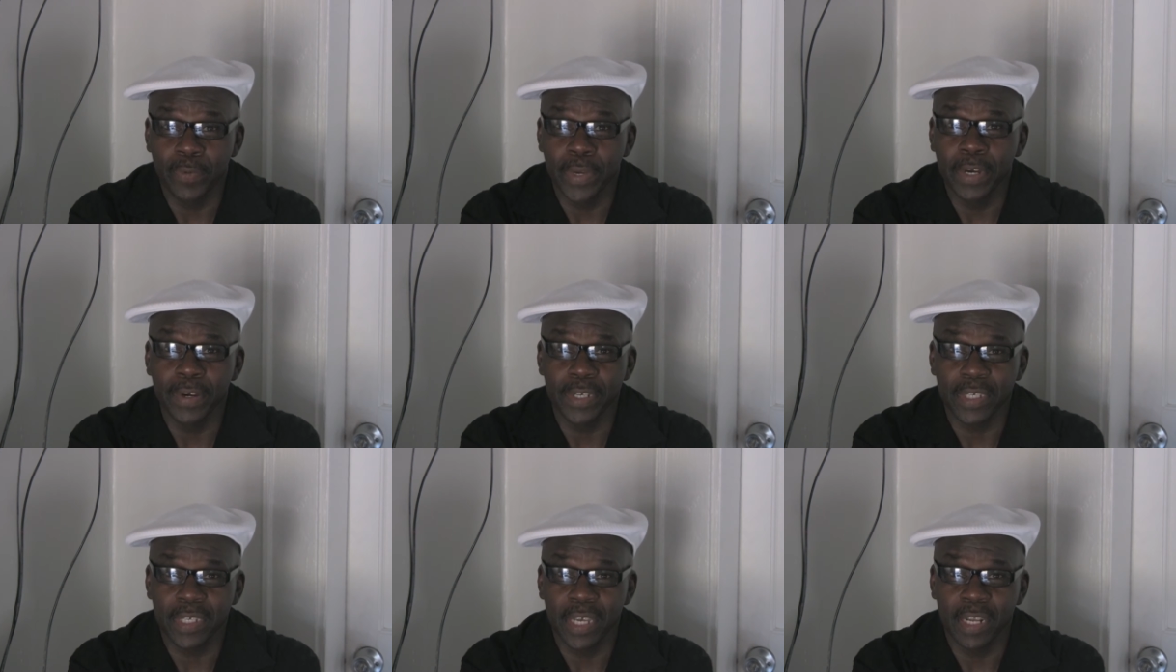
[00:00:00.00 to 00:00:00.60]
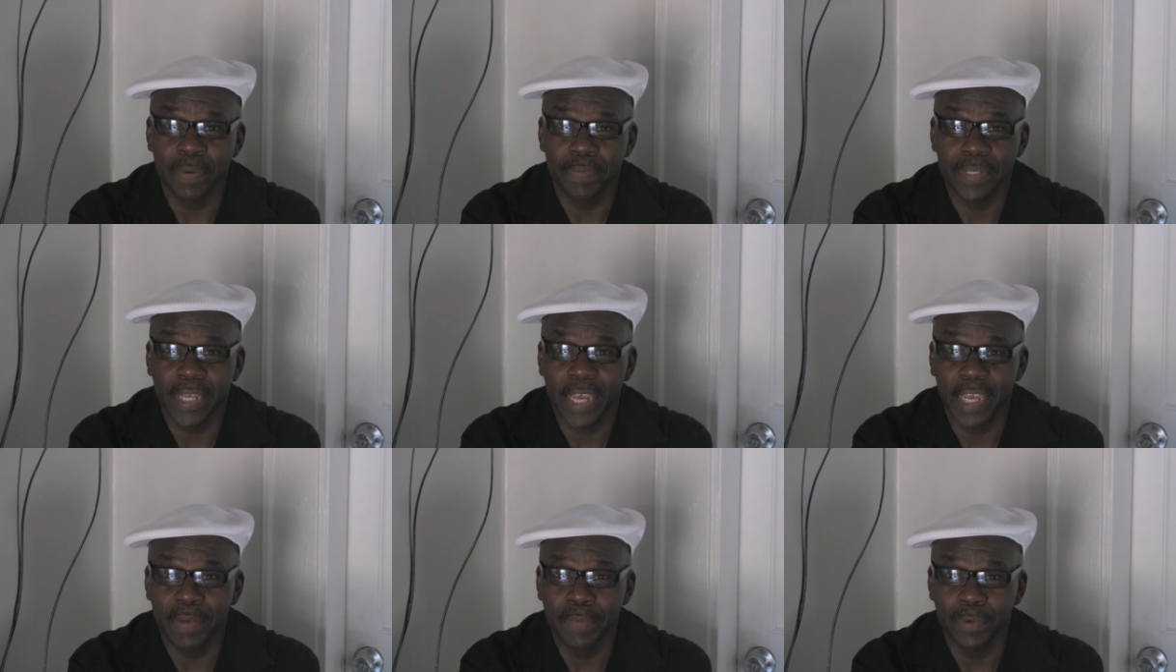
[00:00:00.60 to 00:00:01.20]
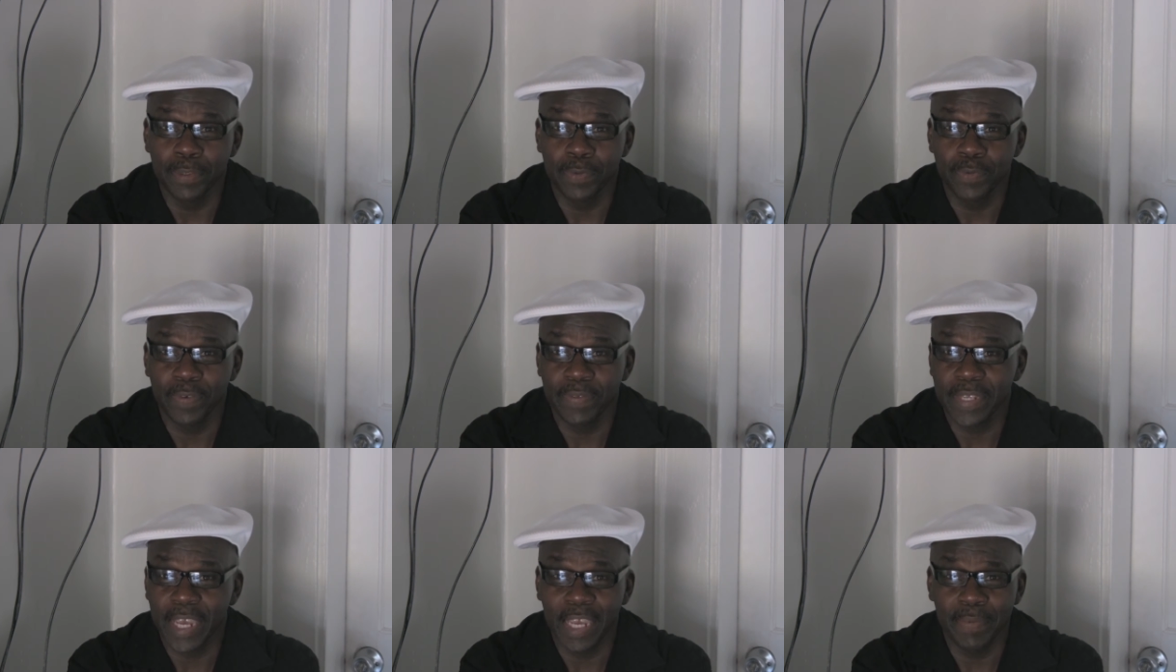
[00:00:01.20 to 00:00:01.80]
We're going to set up tables
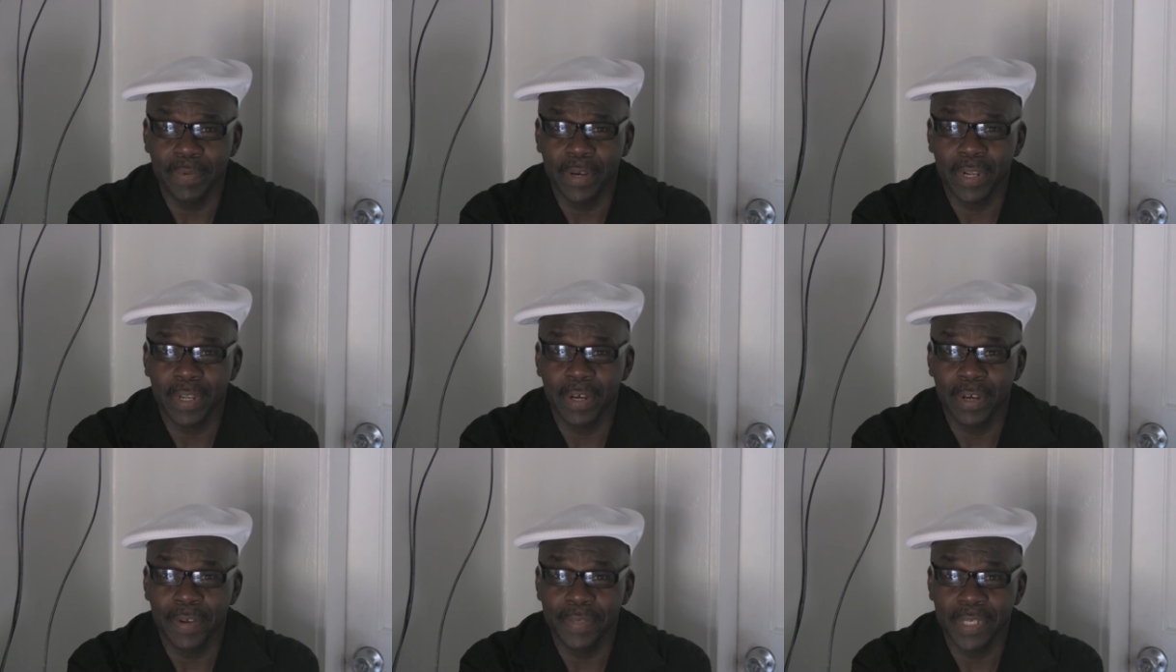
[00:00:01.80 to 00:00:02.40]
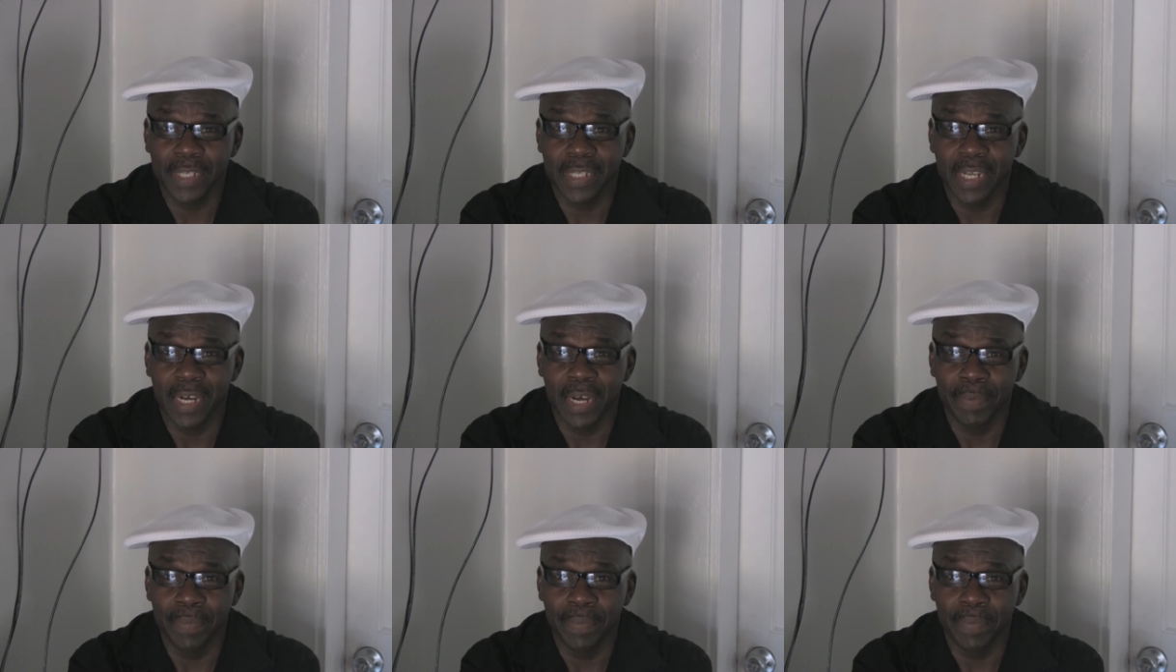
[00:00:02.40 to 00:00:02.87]
with tablecloths and